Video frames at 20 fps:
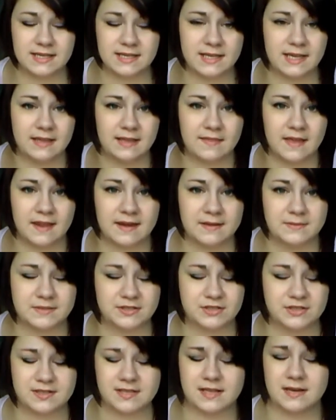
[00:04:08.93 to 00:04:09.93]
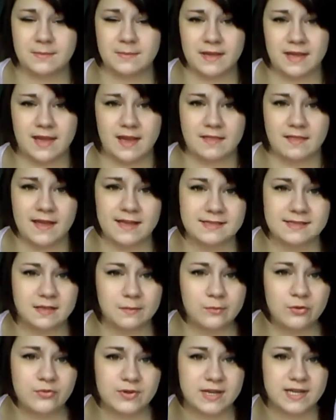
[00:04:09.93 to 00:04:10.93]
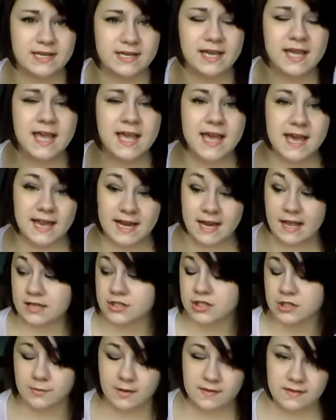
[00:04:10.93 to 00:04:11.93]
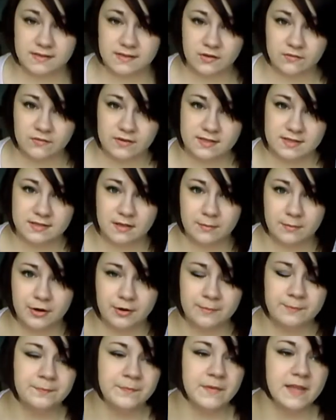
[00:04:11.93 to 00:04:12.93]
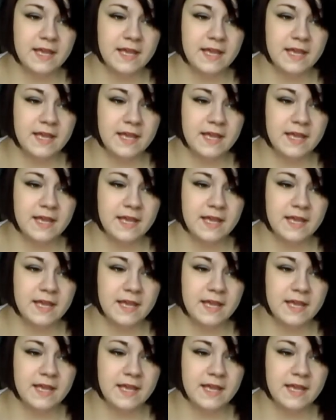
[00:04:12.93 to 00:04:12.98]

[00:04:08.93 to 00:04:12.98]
thinking that it was just going to be a light summer read, and I actually read this over the summer,